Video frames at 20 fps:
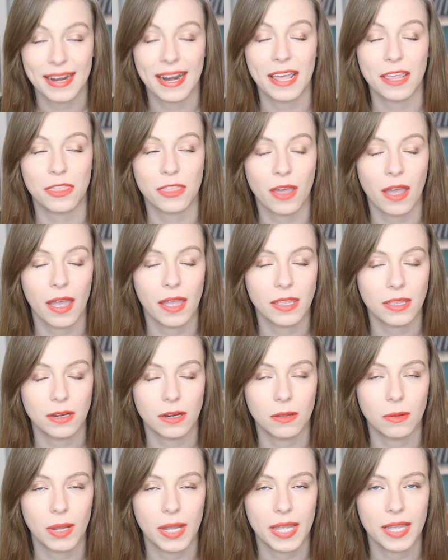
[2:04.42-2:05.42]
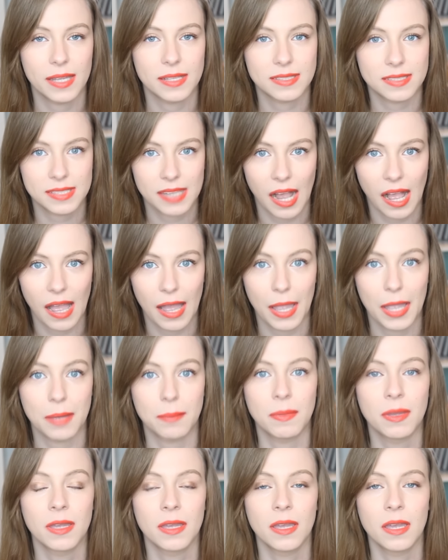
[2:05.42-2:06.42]
and I thought, you know what, it's
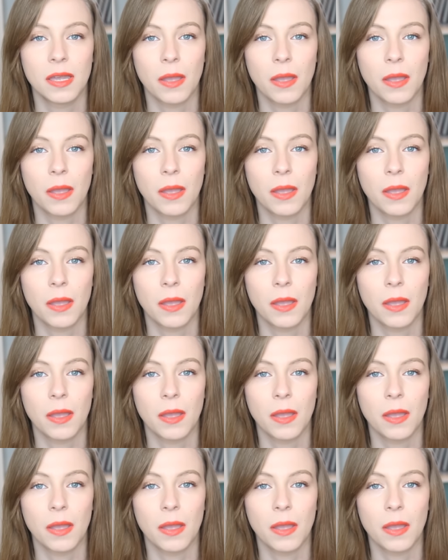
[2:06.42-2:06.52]
time